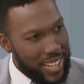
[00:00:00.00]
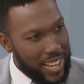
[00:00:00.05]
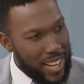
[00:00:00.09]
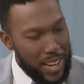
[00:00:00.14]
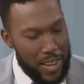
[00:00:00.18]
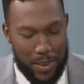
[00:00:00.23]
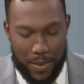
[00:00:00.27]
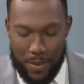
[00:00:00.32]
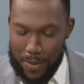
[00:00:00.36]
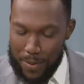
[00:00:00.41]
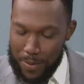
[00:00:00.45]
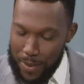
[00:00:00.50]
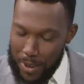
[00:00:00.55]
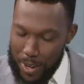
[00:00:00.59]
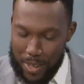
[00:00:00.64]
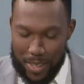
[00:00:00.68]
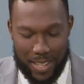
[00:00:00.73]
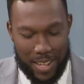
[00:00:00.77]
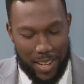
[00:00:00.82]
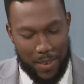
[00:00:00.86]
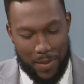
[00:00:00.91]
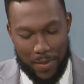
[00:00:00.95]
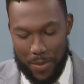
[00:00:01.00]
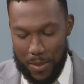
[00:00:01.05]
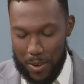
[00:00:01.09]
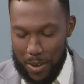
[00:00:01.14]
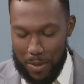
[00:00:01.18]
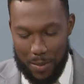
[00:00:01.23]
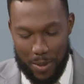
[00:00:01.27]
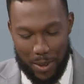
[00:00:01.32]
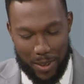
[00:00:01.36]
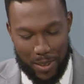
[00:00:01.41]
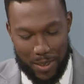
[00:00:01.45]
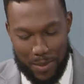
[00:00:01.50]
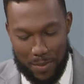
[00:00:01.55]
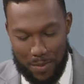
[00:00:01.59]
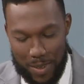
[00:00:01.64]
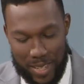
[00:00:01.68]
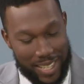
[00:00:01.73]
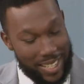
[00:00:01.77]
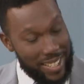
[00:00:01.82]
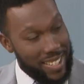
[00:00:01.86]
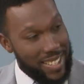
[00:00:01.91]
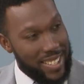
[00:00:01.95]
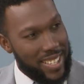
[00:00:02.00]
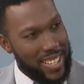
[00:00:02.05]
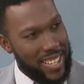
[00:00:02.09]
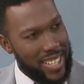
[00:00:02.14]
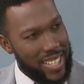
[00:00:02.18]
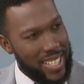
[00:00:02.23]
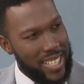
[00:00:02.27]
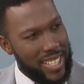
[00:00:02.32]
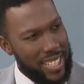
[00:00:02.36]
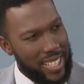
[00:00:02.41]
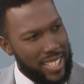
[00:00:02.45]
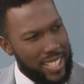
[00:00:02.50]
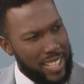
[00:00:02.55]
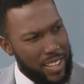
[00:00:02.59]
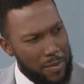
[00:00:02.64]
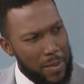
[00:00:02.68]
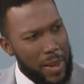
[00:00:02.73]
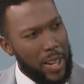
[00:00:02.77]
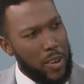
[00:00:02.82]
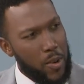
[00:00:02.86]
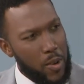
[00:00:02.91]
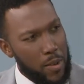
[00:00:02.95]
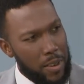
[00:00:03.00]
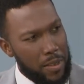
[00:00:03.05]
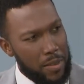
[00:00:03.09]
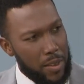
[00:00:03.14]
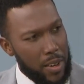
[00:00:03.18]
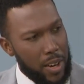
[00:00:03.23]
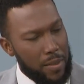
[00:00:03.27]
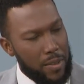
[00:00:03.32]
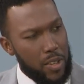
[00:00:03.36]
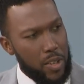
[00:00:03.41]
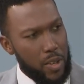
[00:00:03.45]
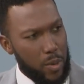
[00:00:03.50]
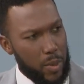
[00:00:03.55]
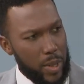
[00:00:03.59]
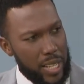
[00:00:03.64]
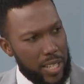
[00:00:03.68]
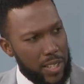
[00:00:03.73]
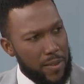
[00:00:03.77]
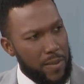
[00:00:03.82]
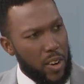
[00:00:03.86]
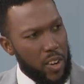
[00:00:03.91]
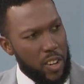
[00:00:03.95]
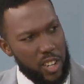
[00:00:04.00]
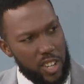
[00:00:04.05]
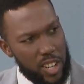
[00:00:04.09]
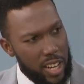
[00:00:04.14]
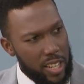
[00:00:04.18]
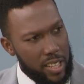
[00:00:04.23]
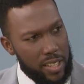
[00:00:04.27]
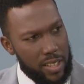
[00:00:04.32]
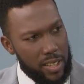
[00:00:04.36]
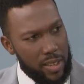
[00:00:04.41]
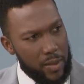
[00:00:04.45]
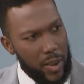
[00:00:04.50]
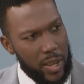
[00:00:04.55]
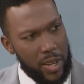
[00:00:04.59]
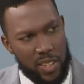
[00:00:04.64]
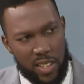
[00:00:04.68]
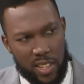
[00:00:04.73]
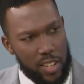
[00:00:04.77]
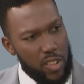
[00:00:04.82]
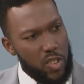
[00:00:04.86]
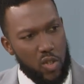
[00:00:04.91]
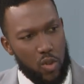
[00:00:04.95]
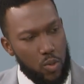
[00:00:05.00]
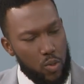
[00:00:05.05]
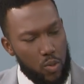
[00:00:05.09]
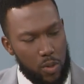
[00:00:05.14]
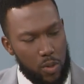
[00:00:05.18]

Yes, sir. First and foremost, please, give me an overview of the unit's functions. What does it do?